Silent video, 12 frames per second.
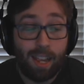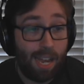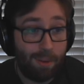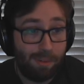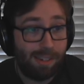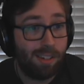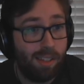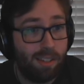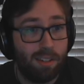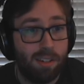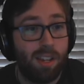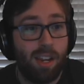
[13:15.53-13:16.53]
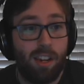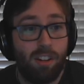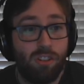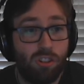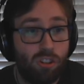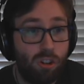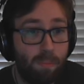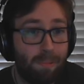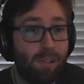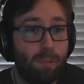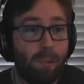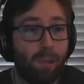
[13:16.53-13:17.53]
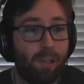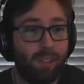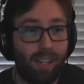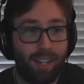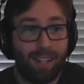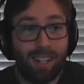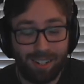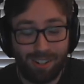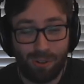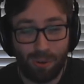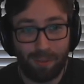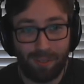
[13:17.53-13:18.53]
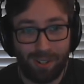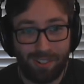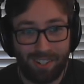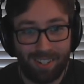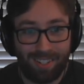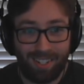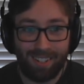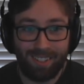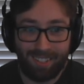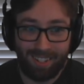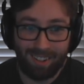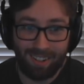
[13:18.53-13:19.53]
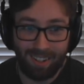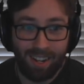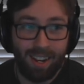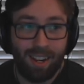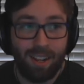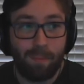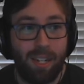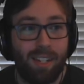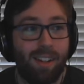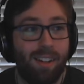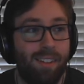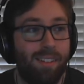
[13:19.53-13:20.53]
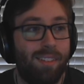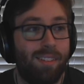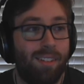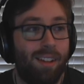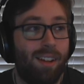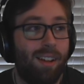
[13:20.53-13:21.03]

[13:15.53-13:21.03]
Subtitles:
Obviously, this is a super duper like short version TLDR because